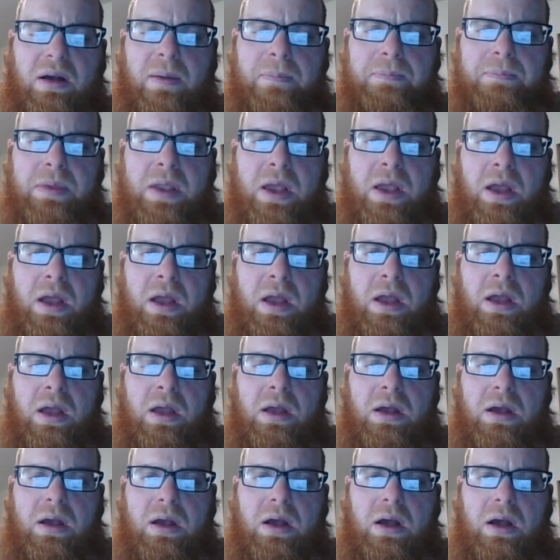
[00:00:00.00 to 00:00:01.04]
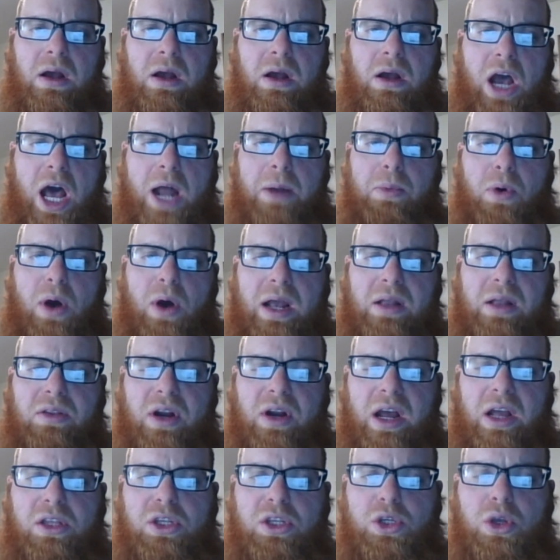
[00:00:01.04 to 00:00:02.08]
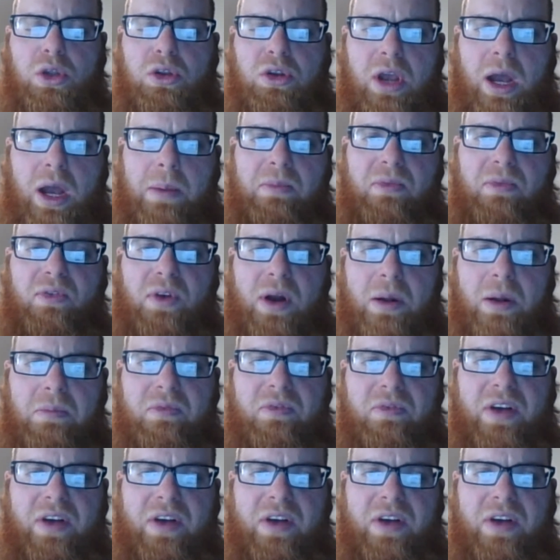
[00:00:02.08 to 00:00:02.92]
uh, uh, carbohydrate should come from